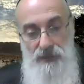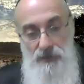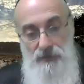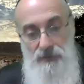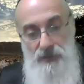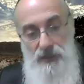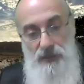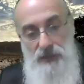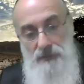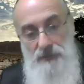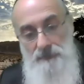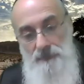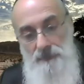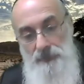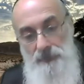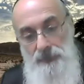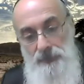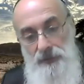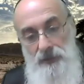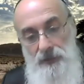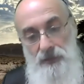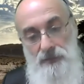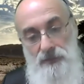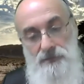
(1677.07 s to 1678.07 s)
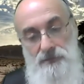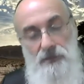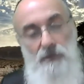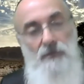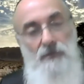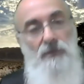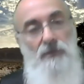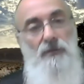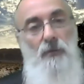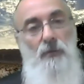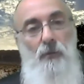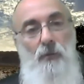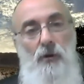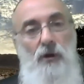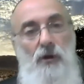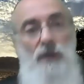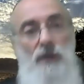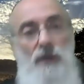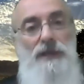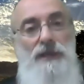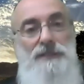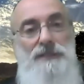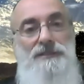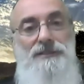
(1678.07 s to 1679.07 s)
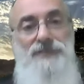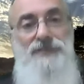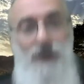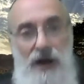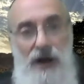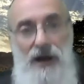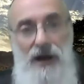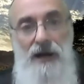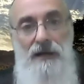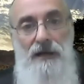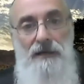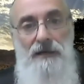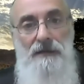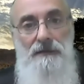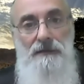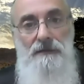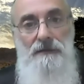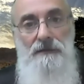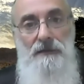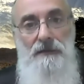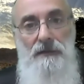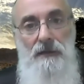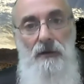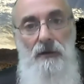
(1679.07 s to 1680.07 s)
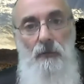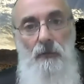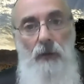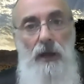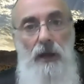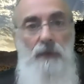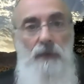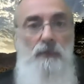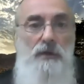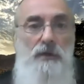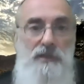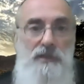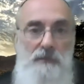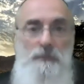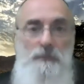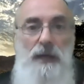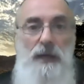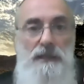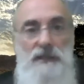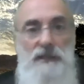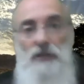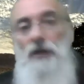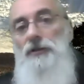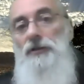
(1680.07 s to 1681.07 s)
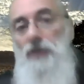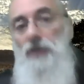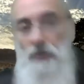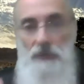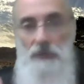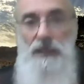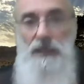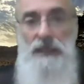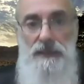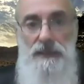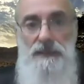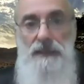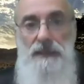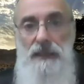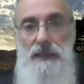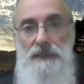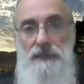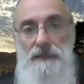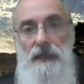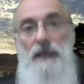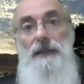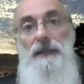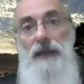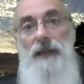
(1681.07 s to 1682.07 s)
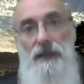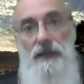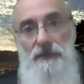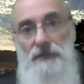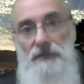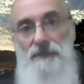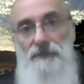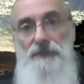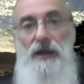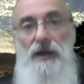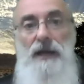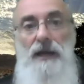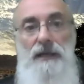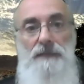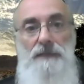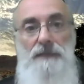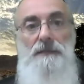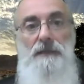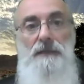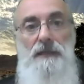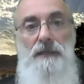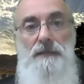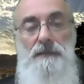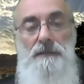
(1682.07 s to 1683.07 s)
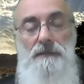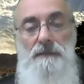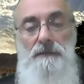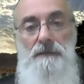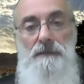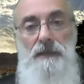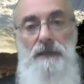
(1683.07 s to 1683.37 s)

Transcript: Okay, so the world is dark when we're dependent on human intellect and not on divine intellect.